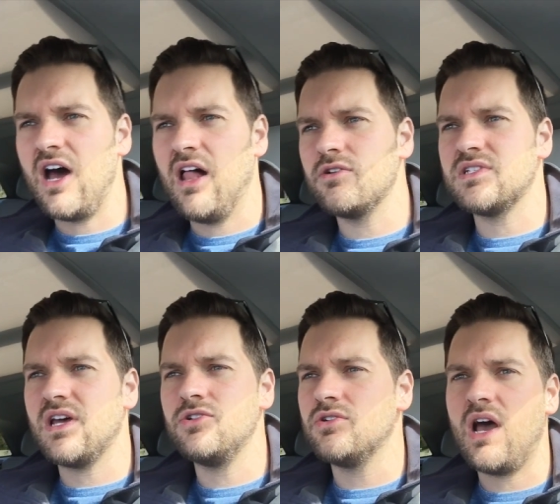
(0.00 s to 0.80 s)

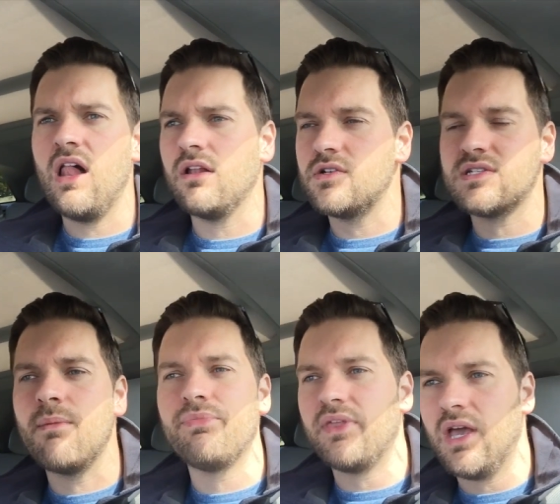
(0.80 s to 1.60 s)
$100,
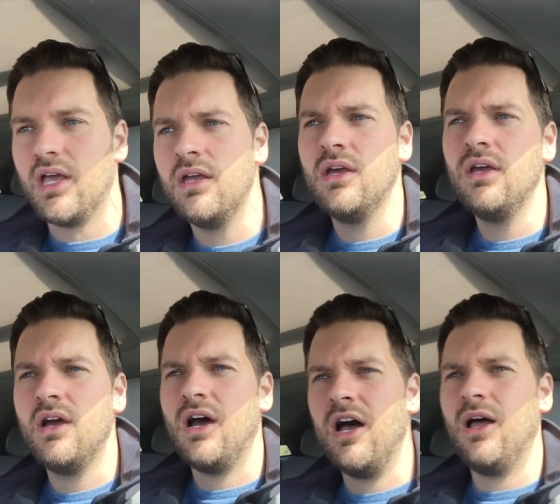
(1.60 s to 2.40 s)
something
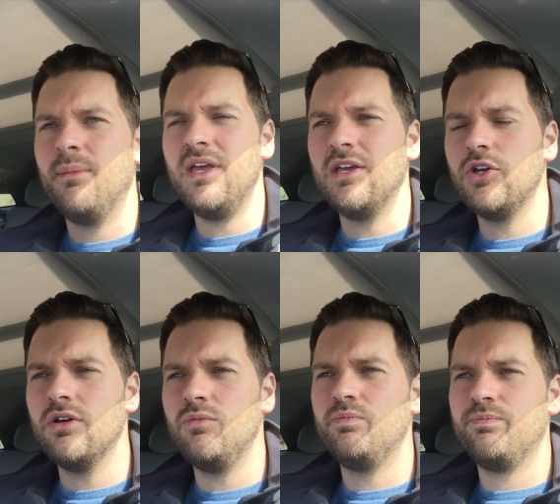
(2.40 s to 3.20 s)
um, in
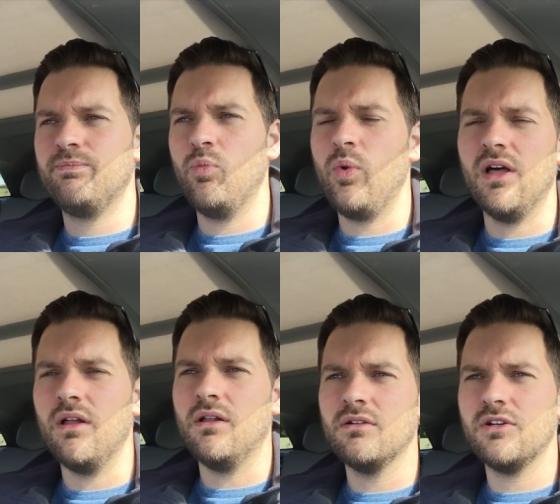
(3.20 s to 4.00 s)
good
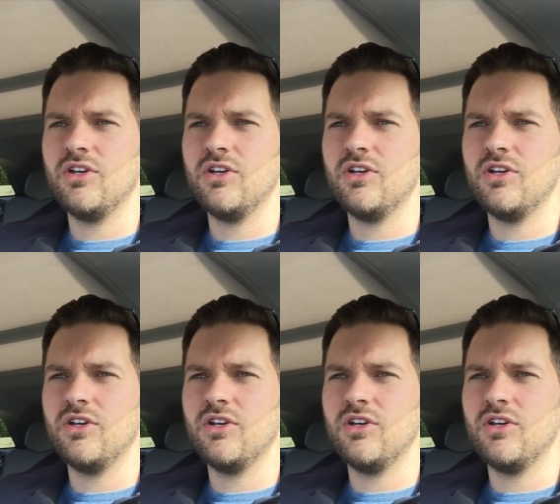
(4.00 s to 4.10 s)
will or